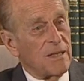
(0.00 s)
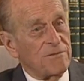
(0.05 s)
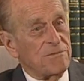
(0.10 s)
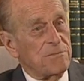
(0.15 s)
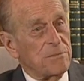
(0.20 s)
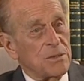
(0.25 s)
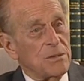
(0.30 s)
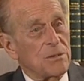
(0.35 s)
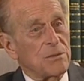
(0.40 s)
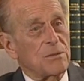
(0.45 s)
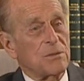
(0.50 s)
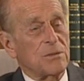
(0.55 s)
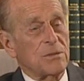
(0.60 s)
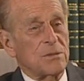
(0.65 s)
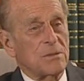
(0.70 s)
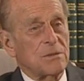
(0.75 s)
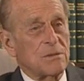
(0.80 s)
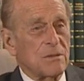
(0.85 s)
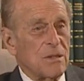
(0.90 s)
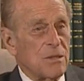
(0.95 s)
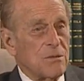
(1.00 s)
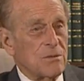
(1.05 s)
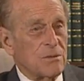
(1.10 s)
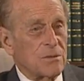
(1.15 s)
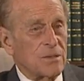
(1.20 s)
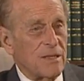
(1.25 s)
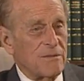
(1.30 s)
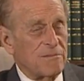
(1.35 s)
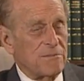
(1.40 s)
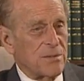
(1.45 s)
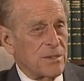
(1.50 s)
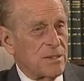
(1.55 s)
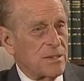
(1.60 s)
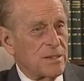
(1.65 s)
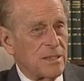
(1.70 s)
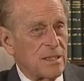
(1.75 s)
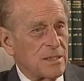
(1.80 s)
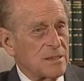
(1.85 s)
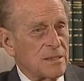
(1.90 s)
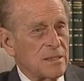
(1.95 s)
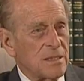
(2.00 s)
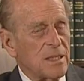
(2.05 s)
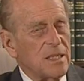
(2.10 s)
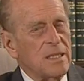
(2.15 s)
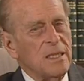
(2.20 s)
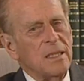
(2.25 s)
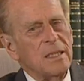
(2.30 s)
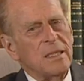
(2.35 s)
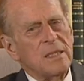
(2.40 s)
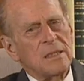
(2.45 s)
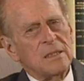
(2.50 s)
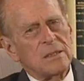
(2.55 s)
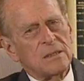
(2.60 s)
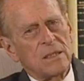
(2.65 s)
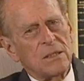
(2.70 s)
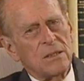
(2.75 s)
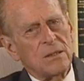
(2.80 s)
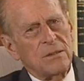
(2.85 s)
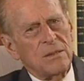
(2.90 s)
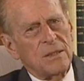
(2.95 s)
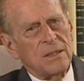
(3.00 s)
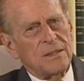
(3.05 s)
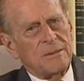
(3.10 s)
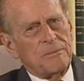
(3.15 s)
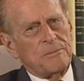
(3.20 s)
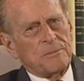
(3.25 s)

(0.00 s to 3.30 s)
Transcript: government or it's local government that does it. So